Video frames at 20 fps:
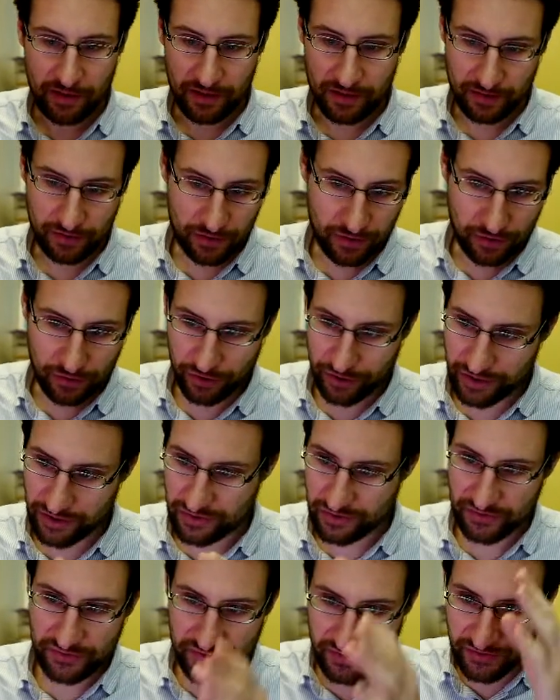according
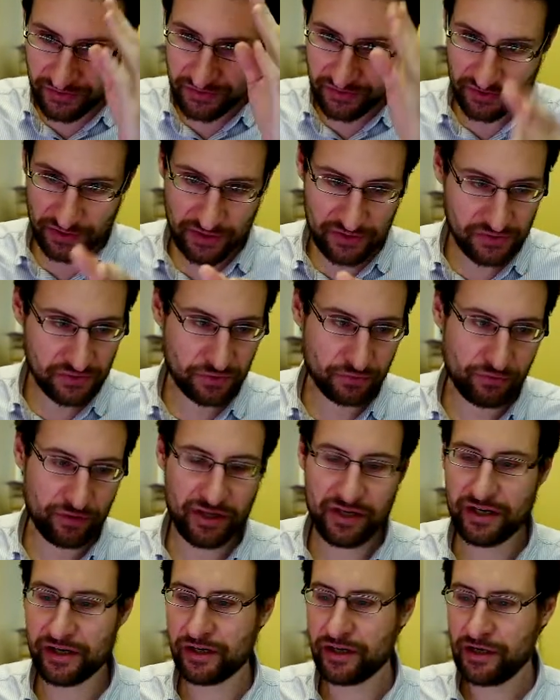to this history
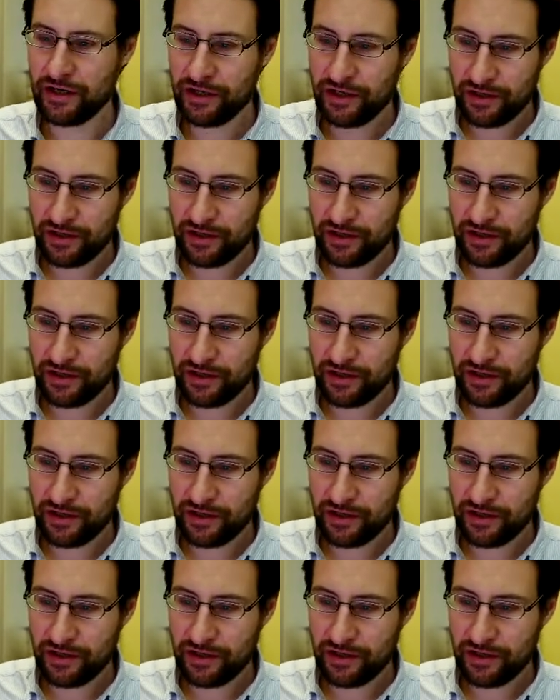here,